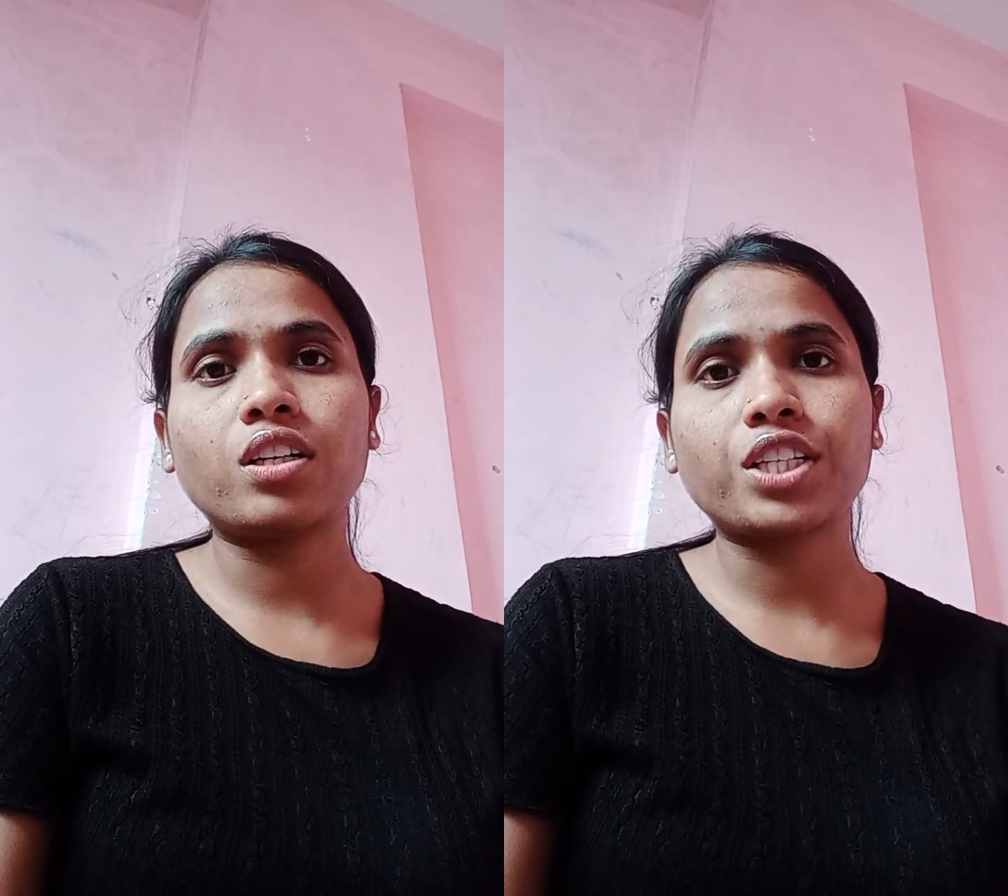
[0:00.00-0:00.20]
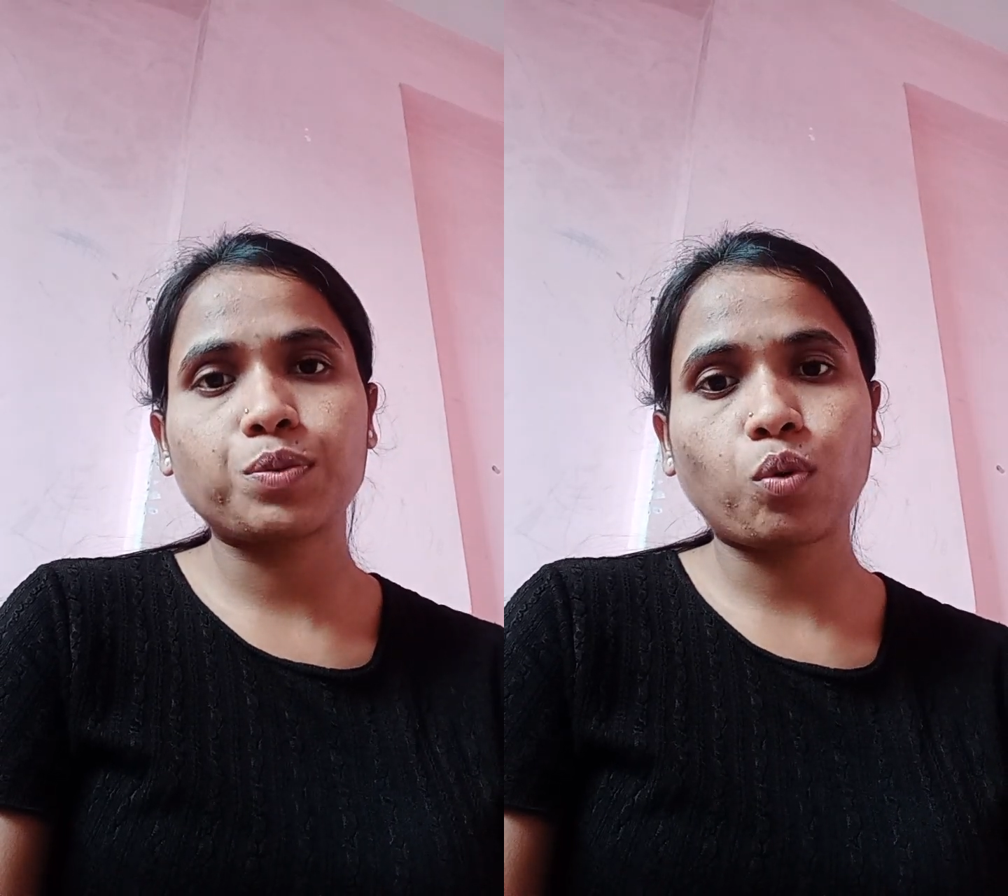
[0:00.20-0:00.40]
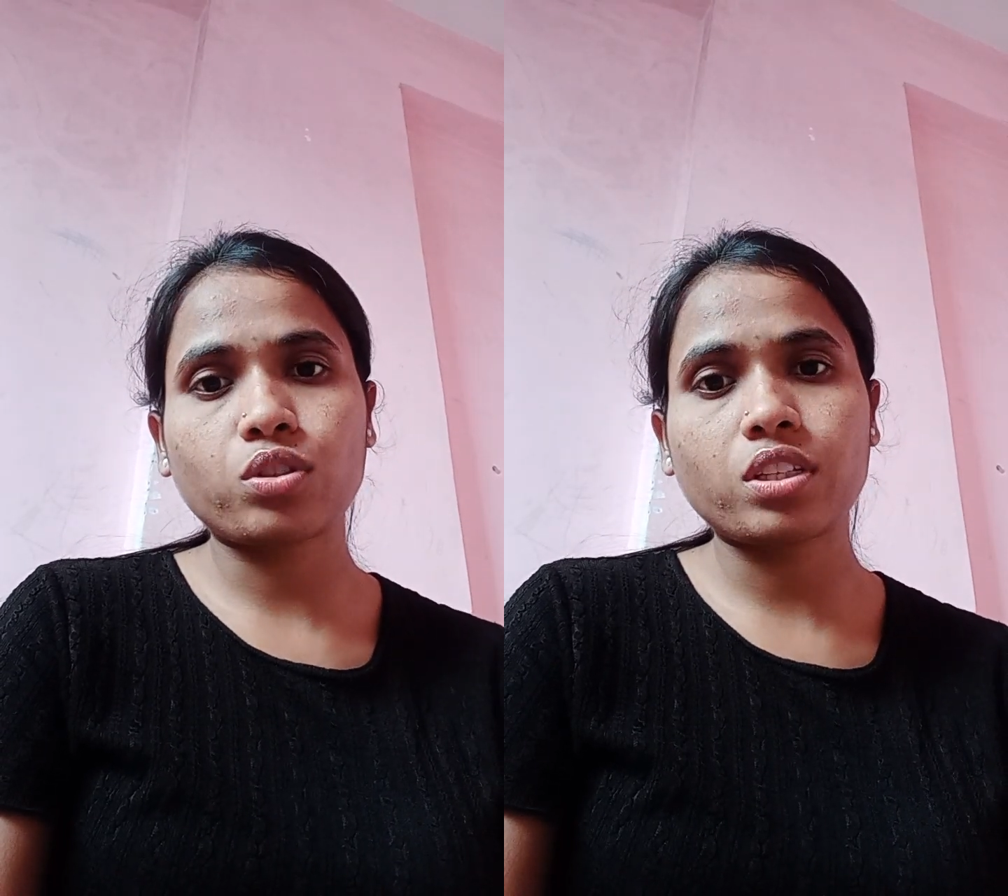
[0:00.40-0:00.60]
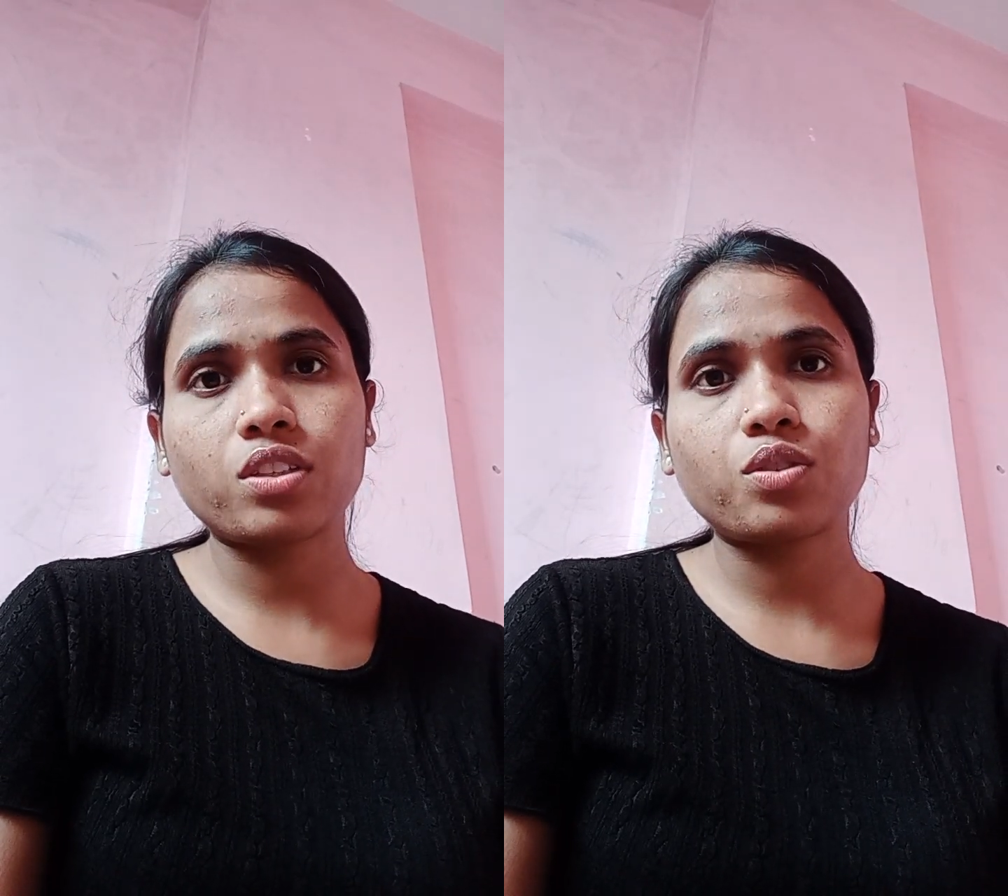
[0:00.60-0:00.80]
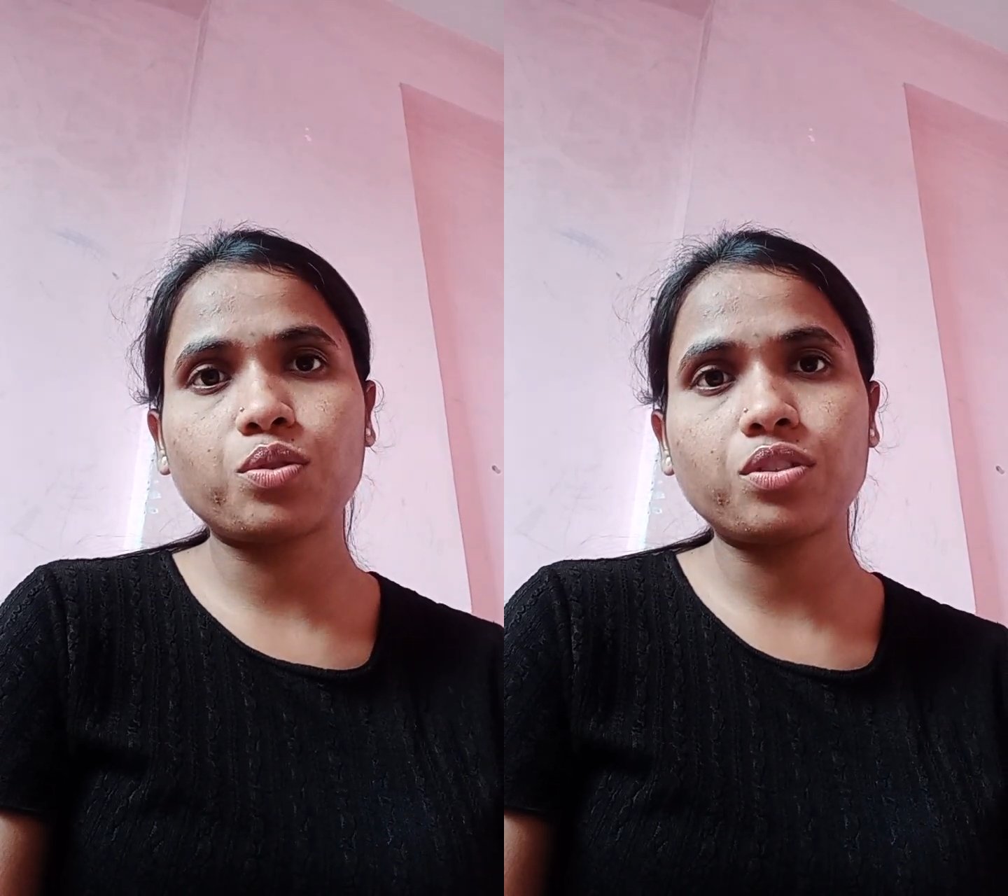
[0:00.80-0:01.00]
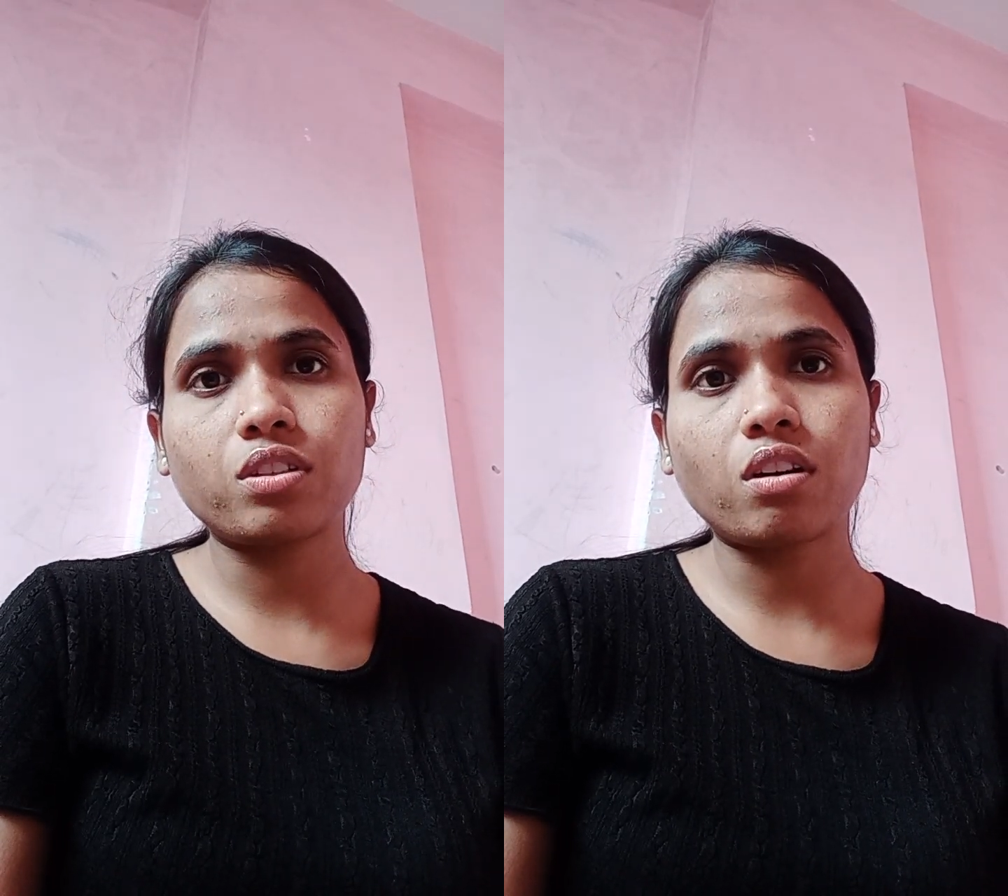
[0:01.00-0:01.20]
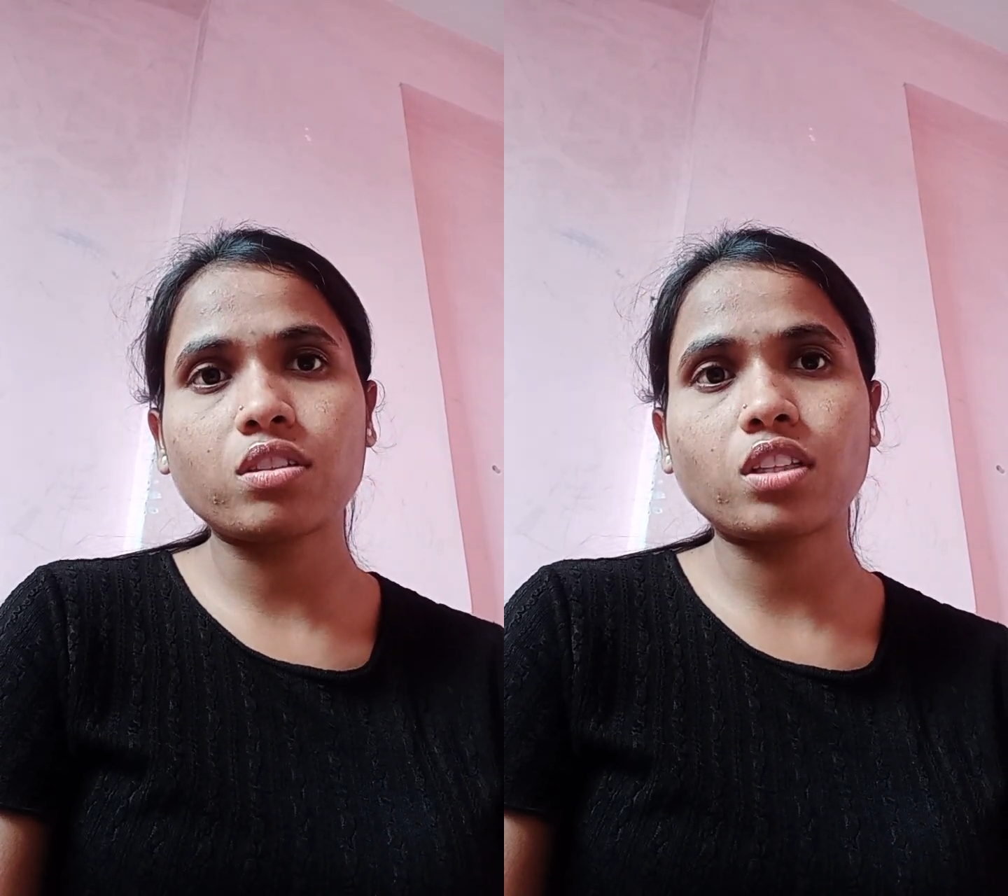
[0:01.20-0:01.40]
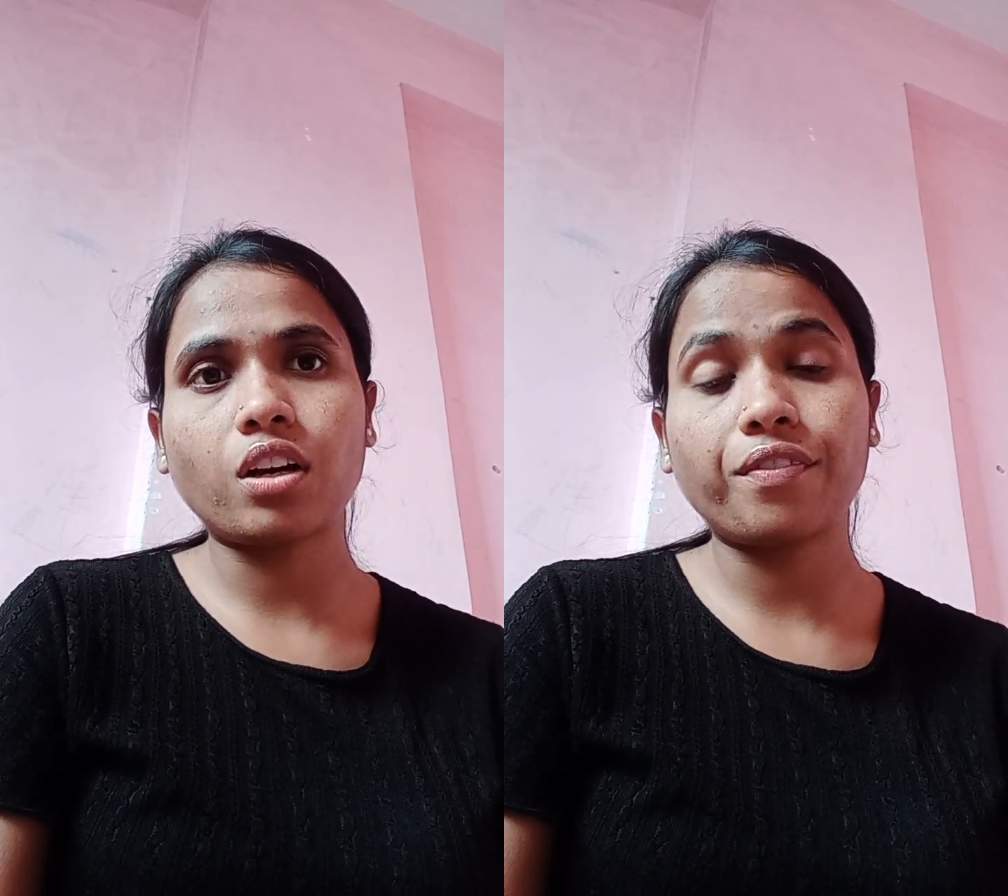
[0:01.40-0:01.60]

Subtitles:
responses to drugs